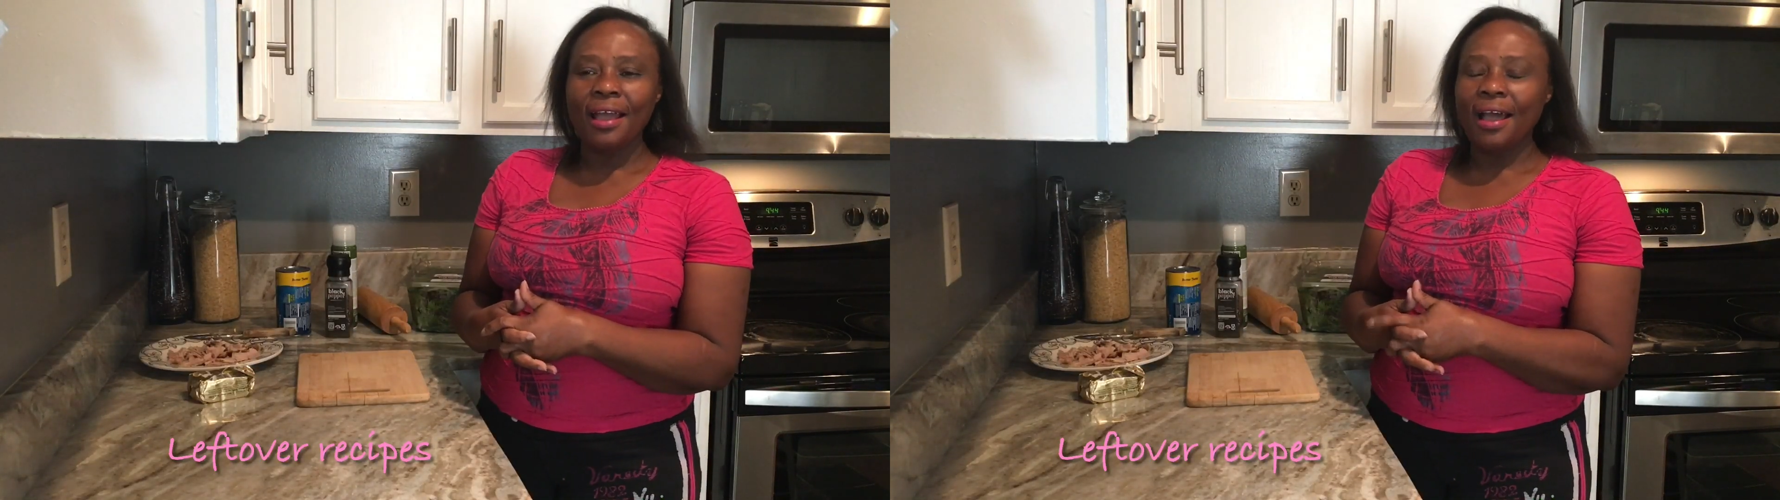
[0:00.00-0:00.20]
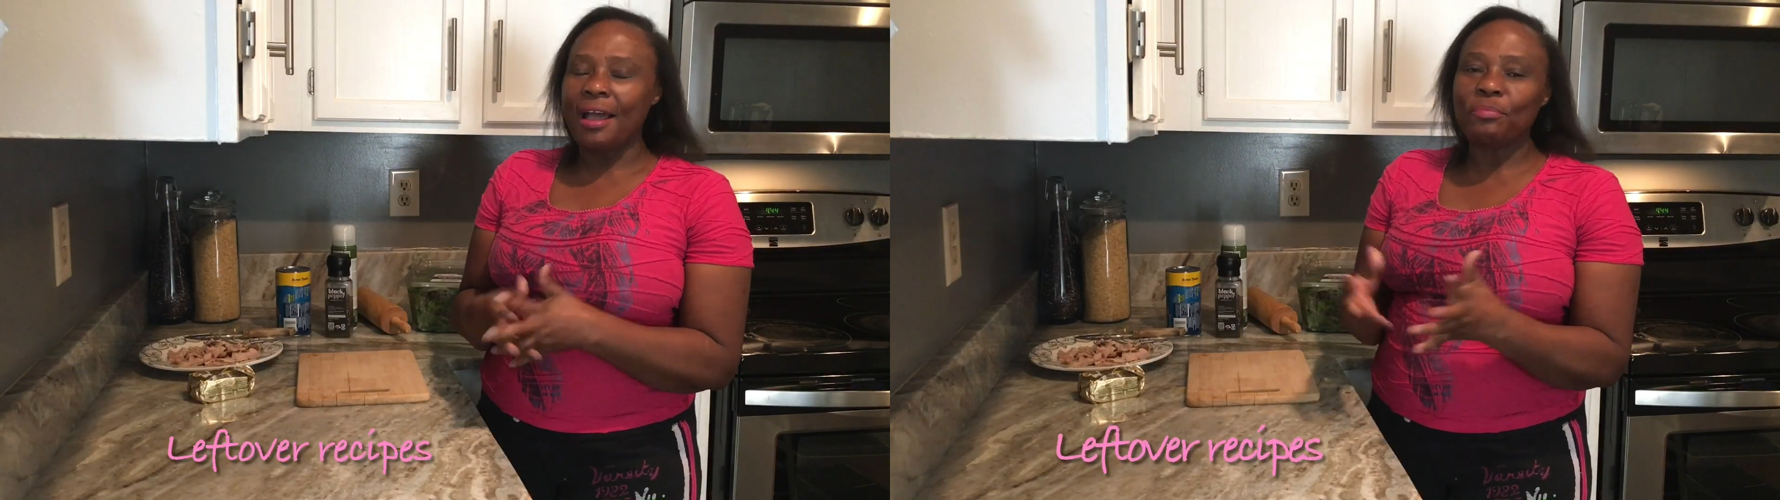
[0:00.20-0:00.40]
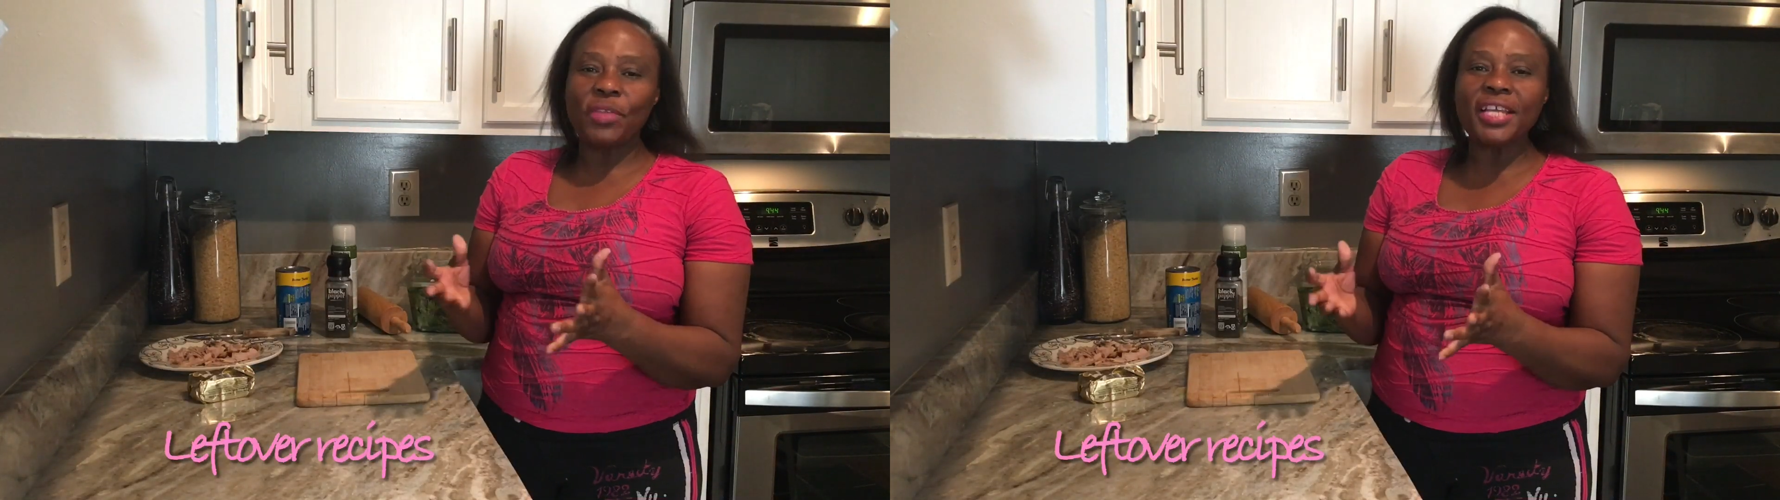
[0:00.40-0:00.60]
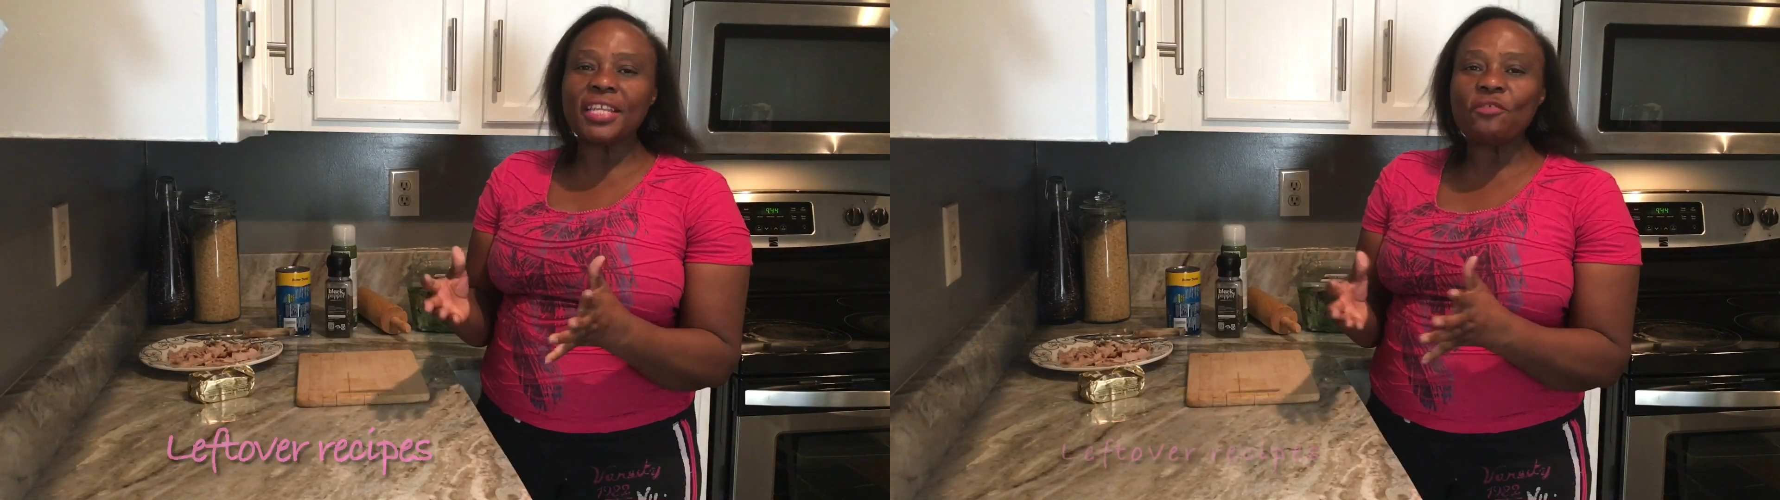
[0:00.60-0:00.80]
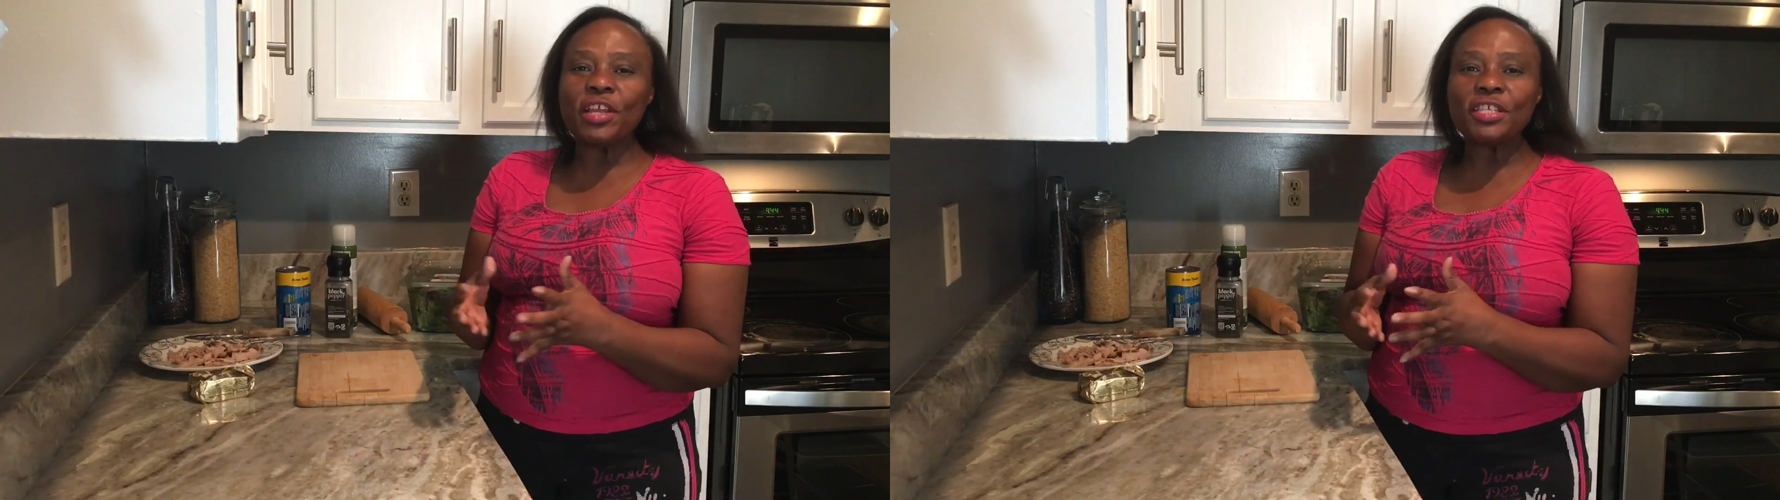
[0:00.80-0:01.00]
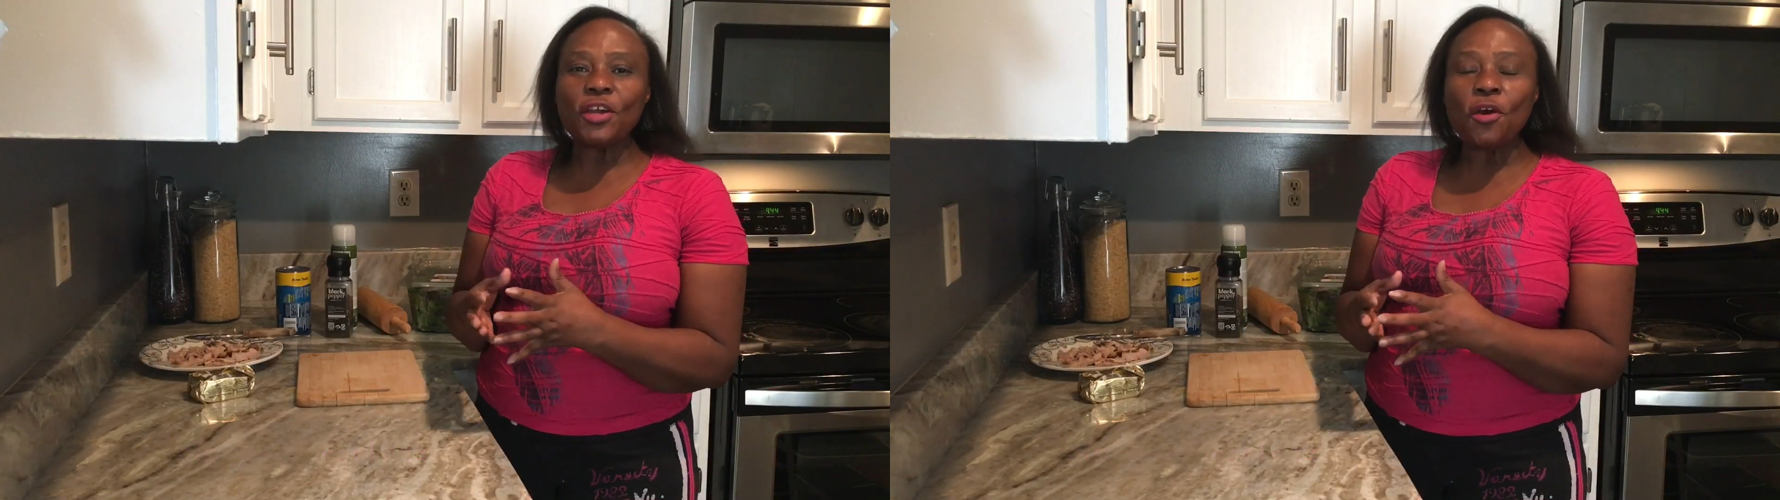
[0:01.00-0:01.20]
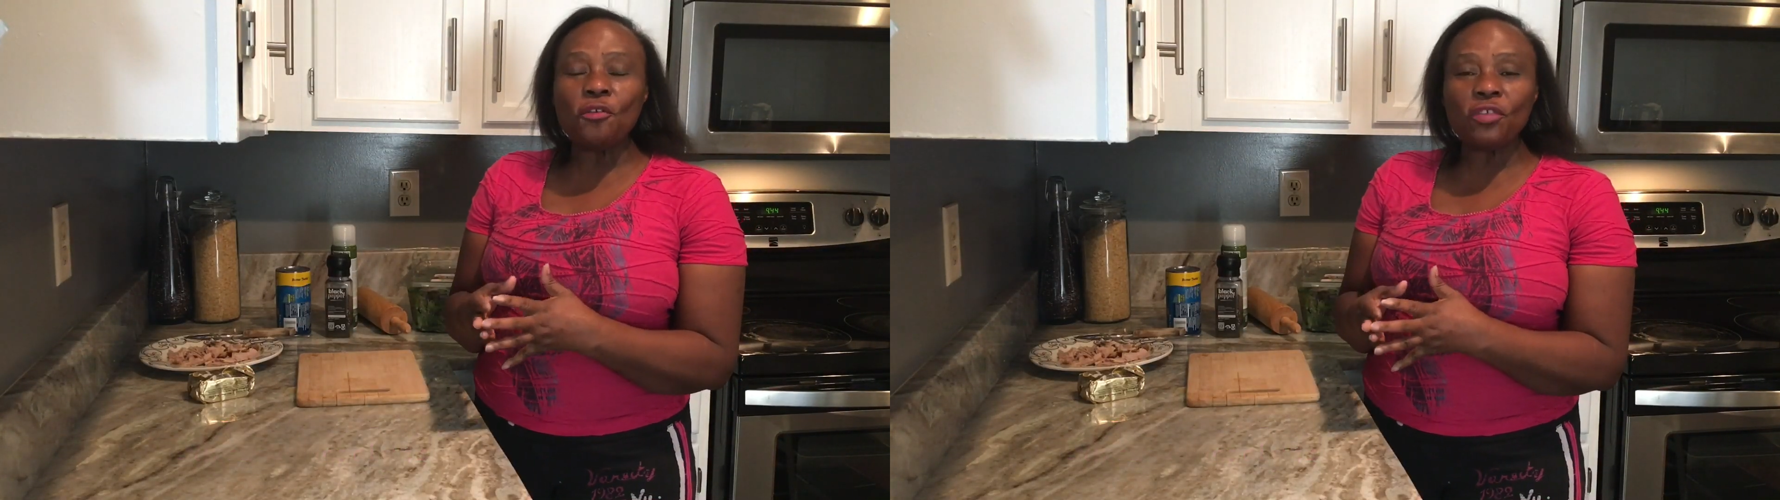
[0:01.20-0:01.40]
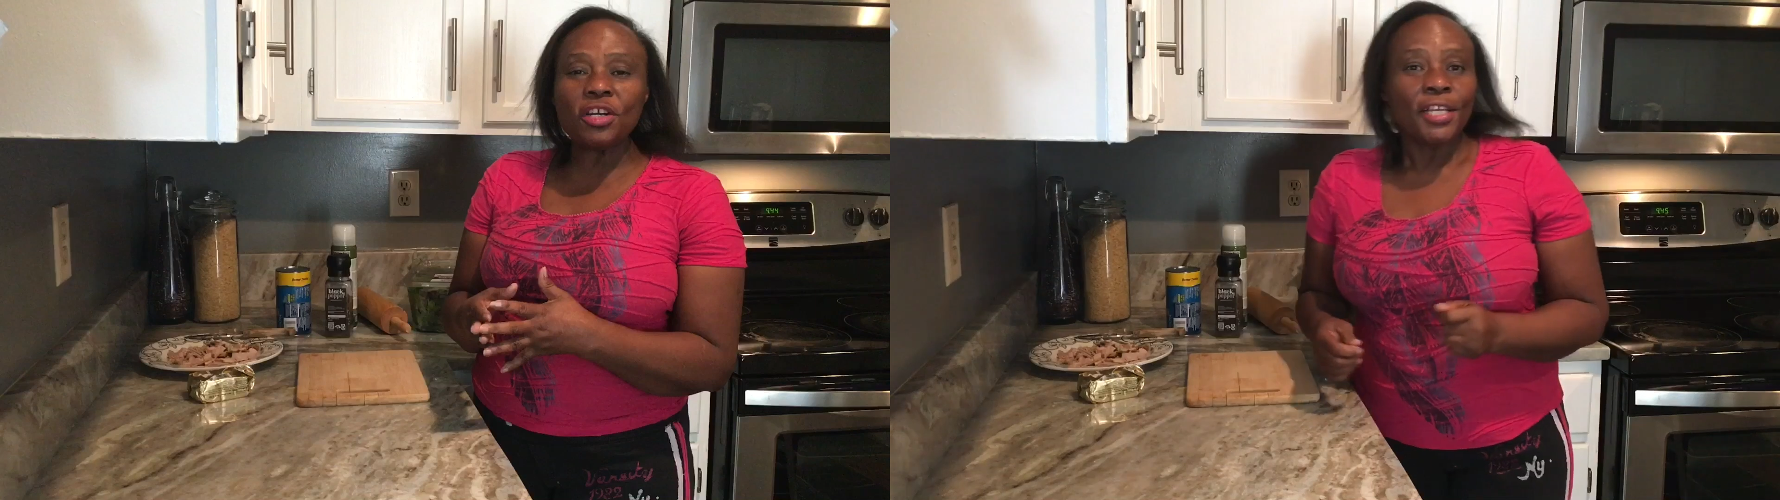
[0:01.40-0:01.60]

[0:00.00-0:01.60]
Thanksgiving is over.